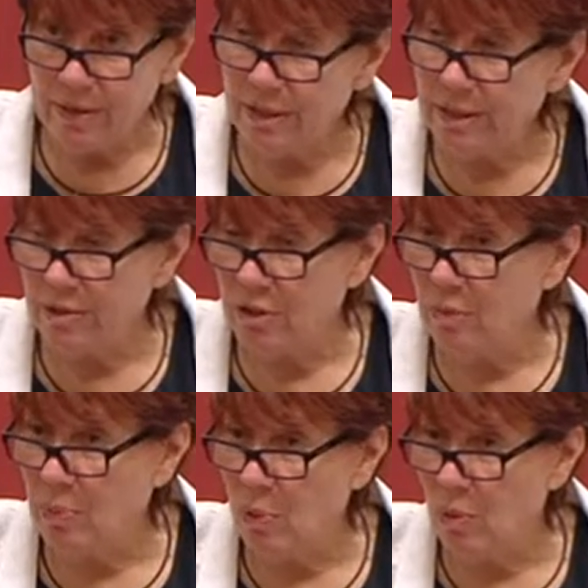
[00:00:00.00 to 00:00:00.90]
didn't
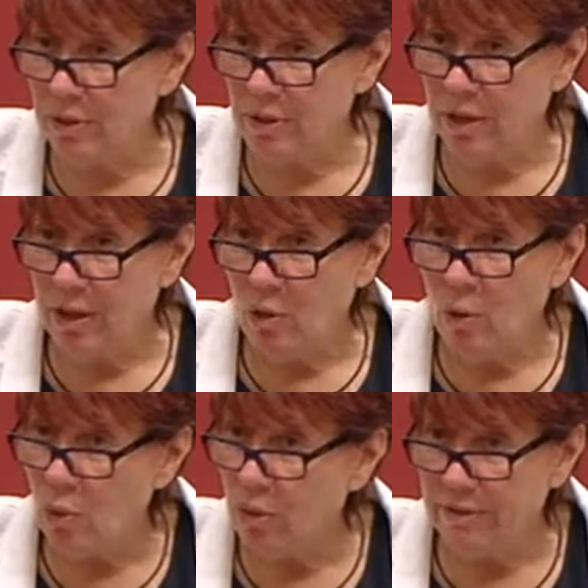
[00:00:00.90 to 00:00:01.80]
support
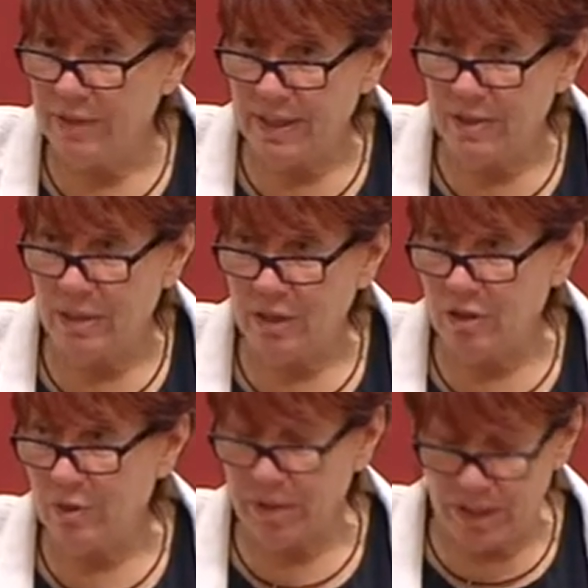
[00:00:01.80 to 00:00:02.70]
all of these
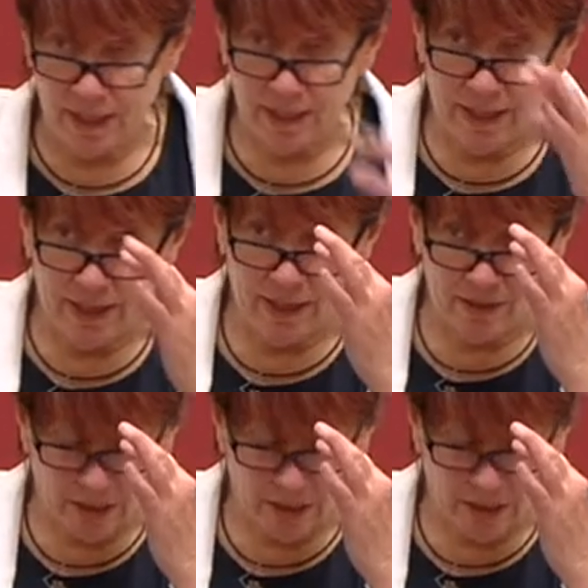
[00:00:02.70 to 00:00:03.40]
measures, particularly